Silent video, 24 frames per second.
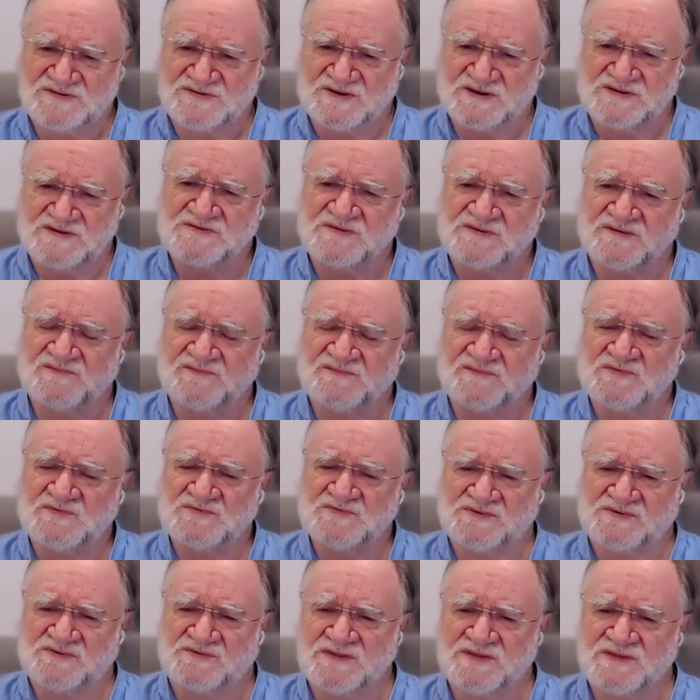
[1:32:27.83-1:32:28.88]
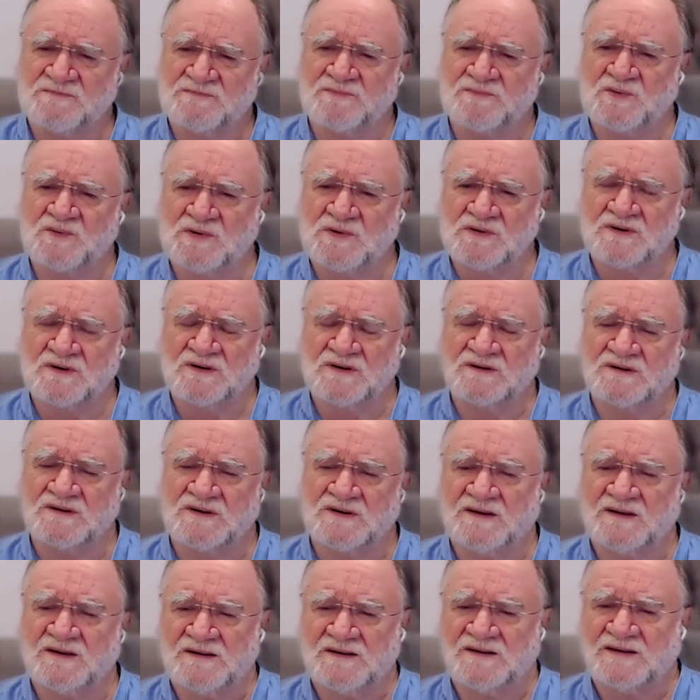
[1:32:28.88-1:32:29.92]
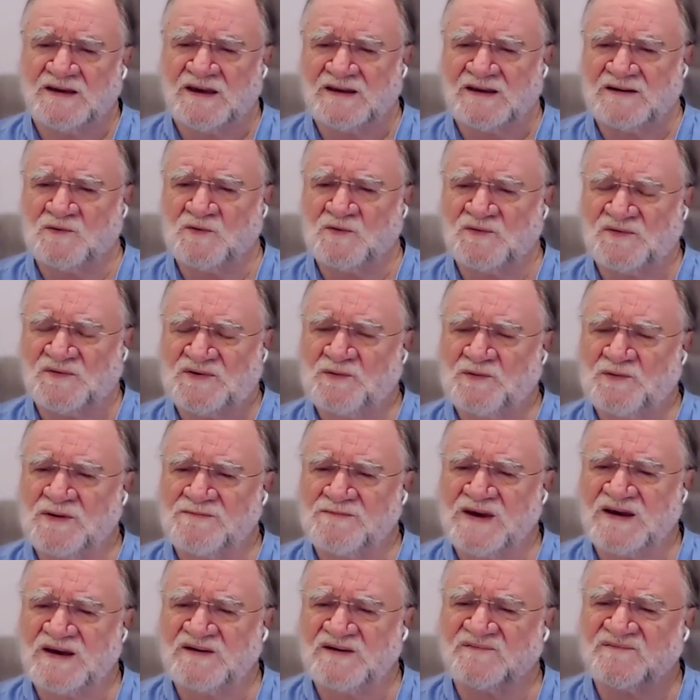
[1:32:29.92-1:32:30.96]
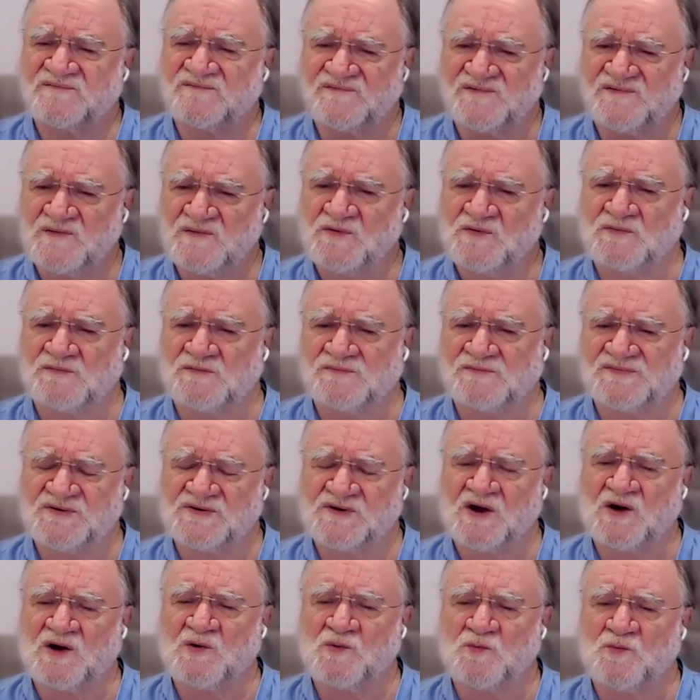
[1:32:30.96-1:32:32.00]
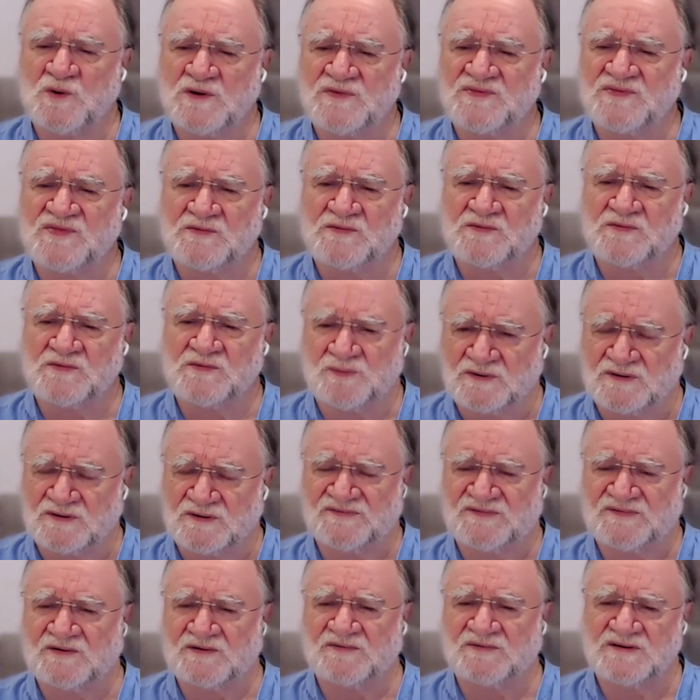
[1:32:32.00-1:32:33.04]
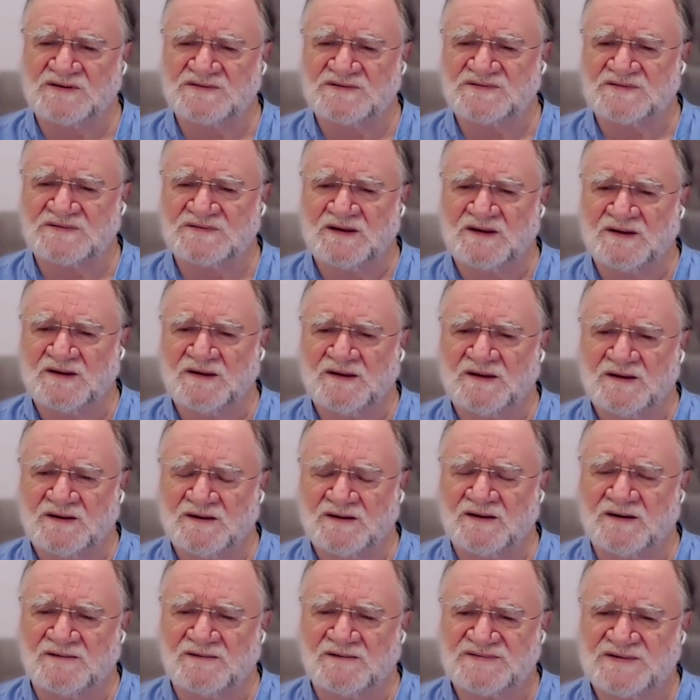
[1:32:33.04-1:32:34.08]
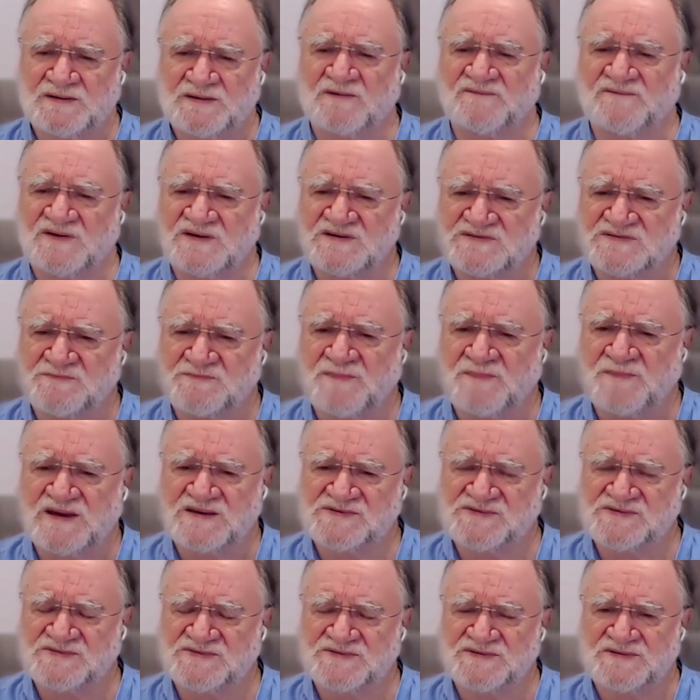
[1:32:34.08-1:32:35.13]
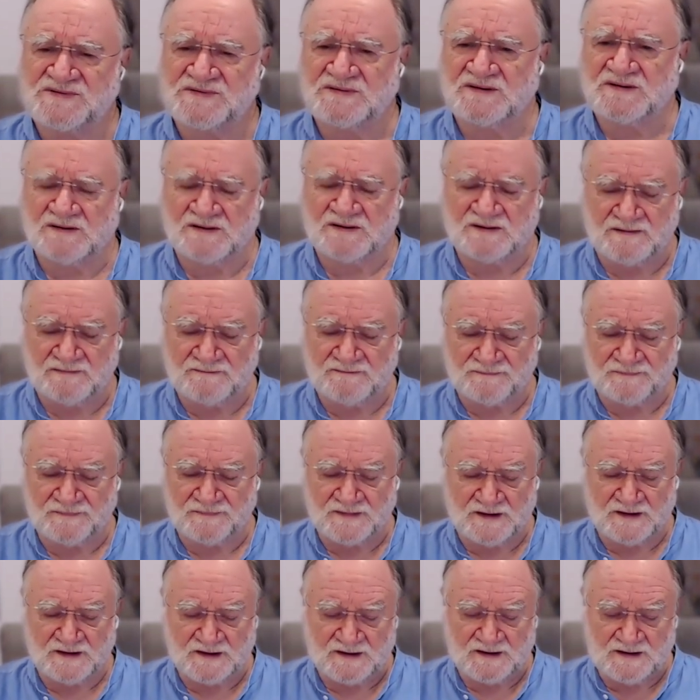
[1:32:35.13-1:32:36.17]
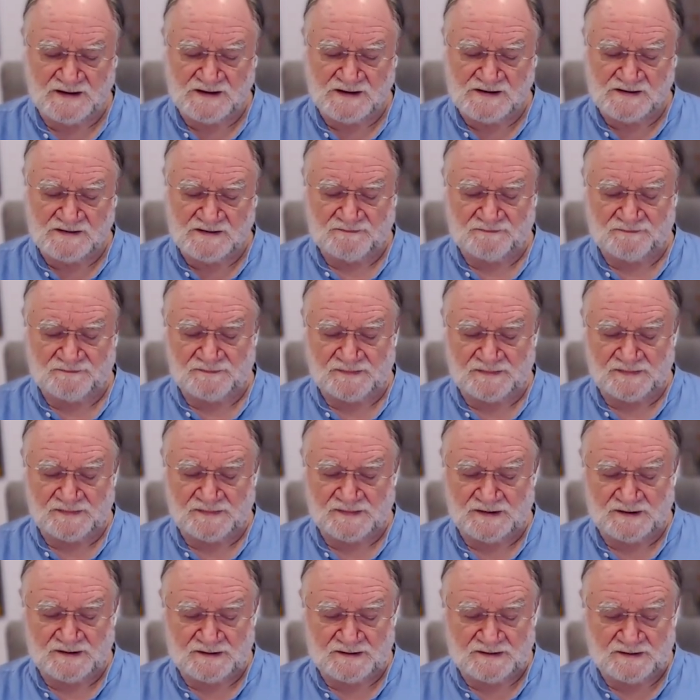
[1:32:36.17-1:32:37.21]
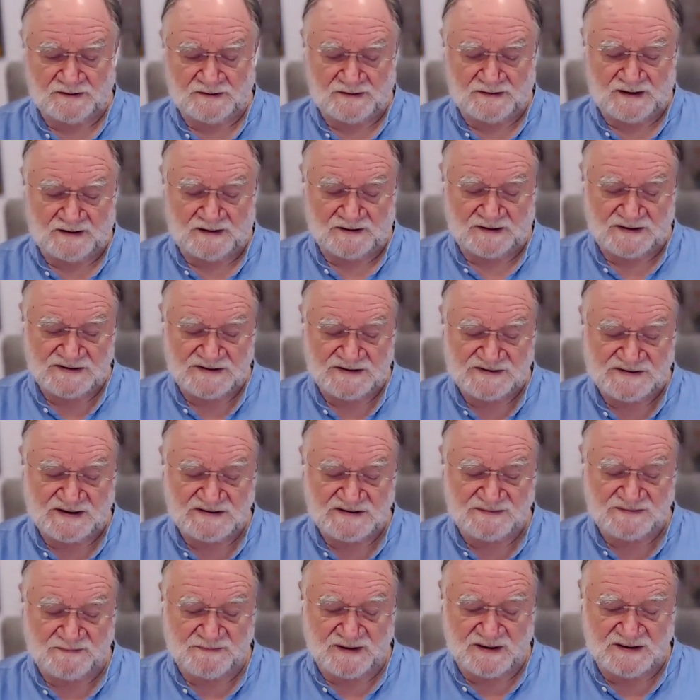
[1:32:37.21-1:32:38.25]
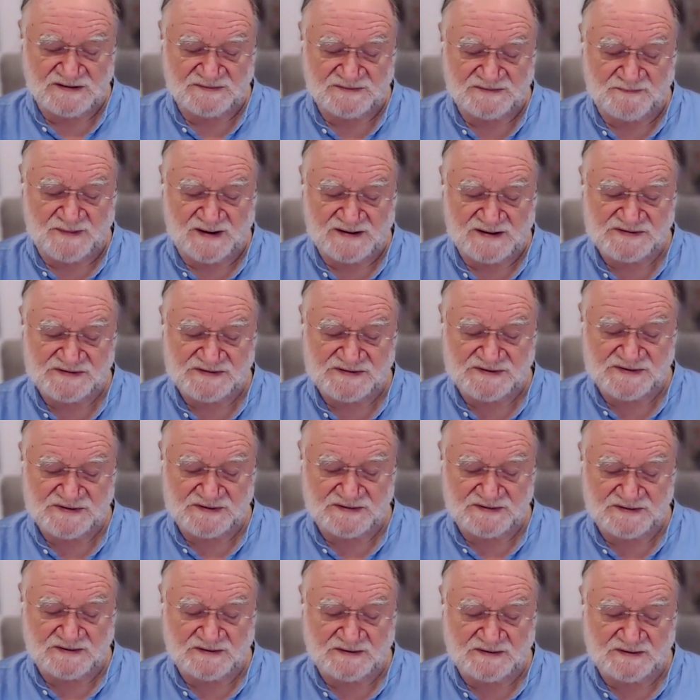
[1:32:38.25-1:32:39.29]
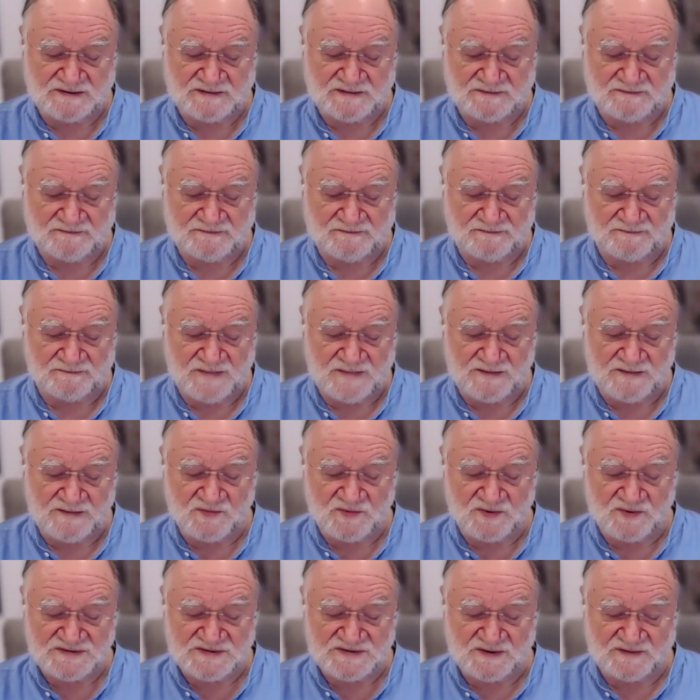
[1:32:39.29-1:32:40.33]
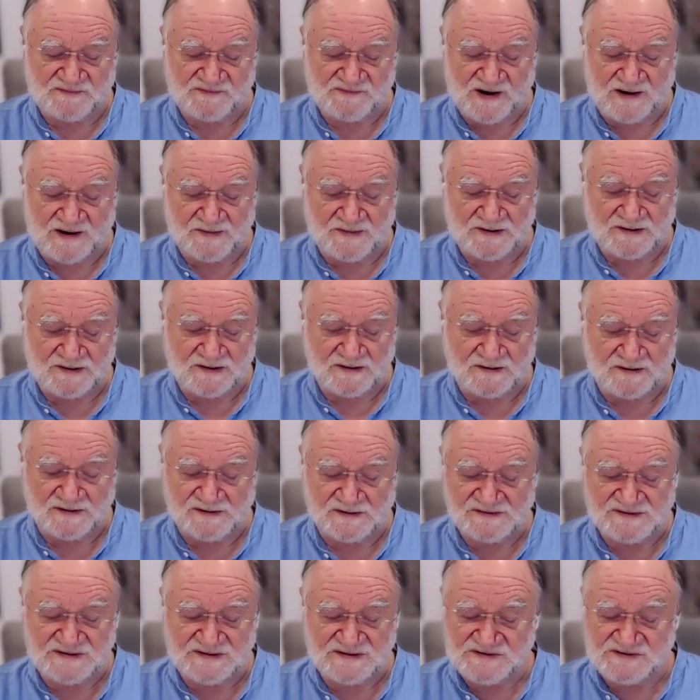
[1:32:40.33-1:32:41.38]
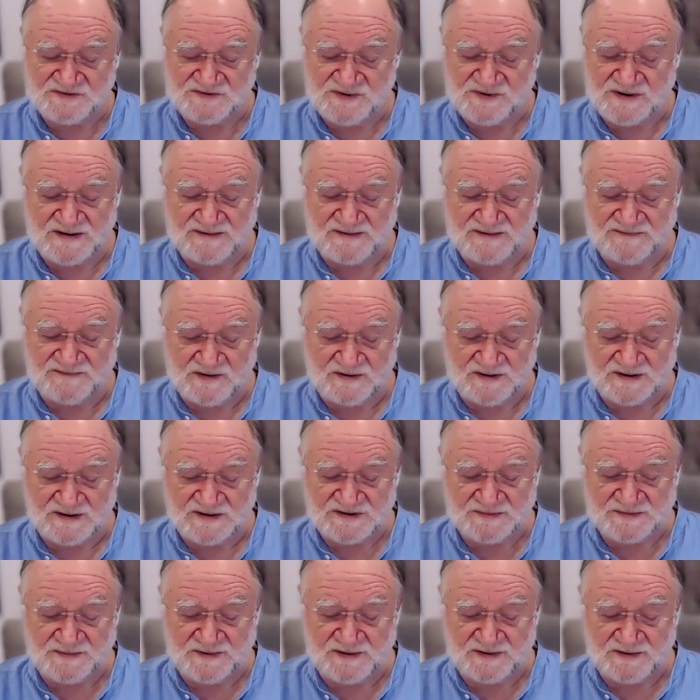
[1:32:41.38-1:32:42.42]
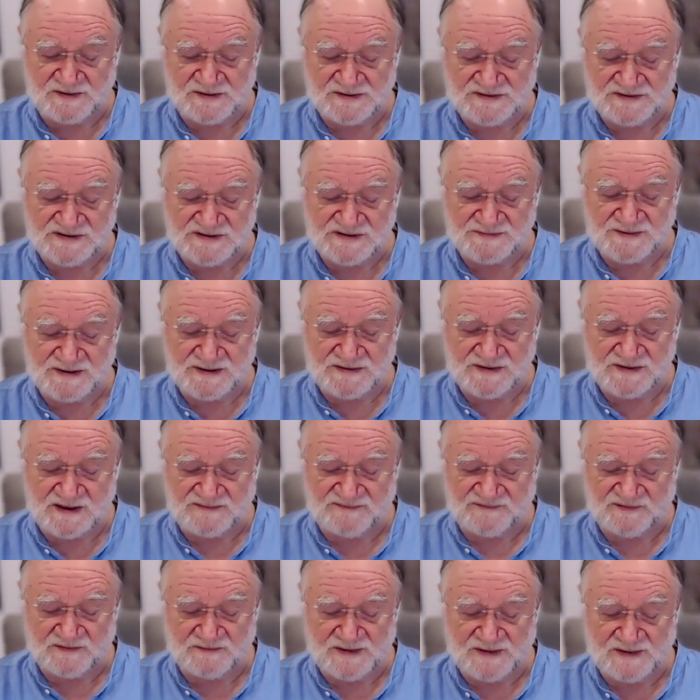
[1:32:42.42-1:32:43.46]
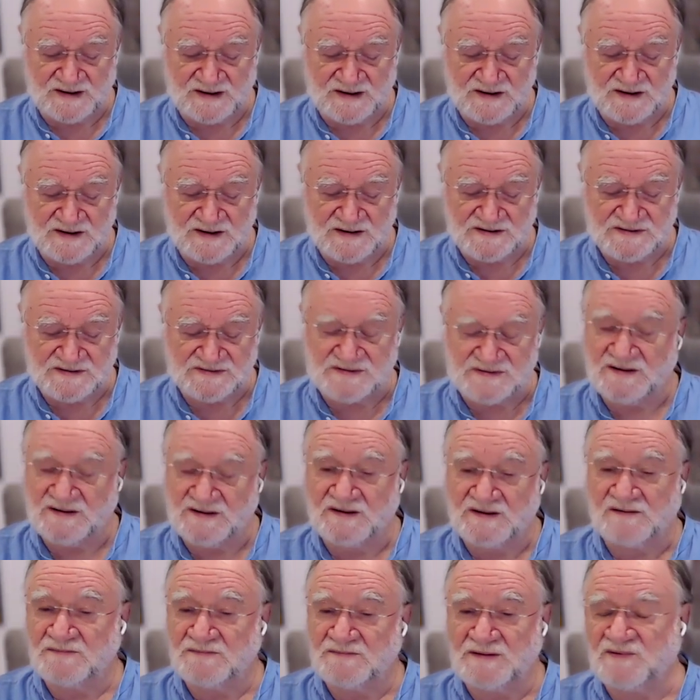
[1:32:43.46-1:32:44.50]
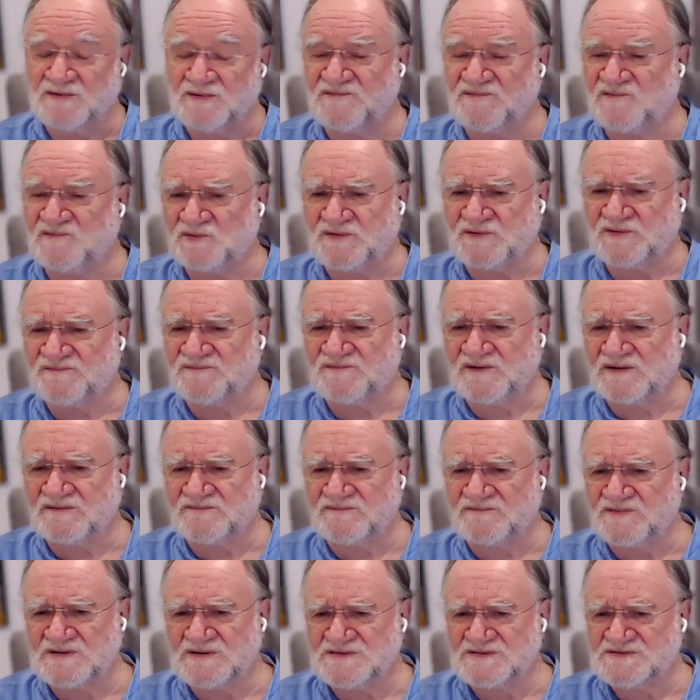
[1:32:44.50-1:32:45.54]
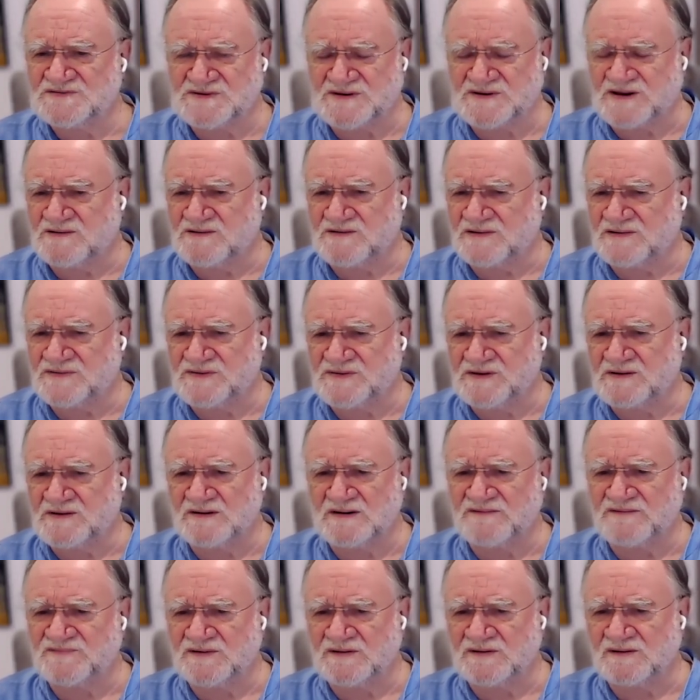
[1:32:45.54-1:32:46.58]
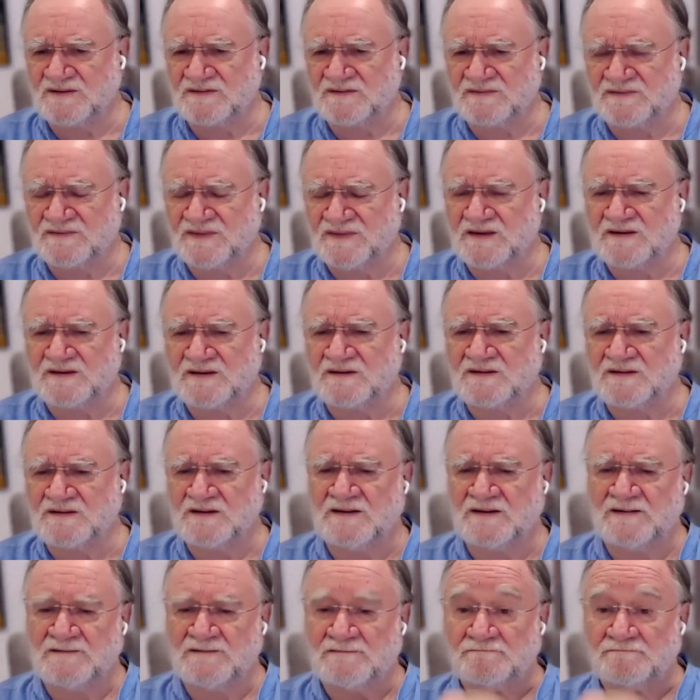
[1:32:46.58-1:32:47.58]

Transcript: Where his interviews are in the book. And also we made a film to go with the book. So there's some of his best, memories of Ramana, because he's really very experienced. He's been there for many years, maybe 45 years now, I think, living there.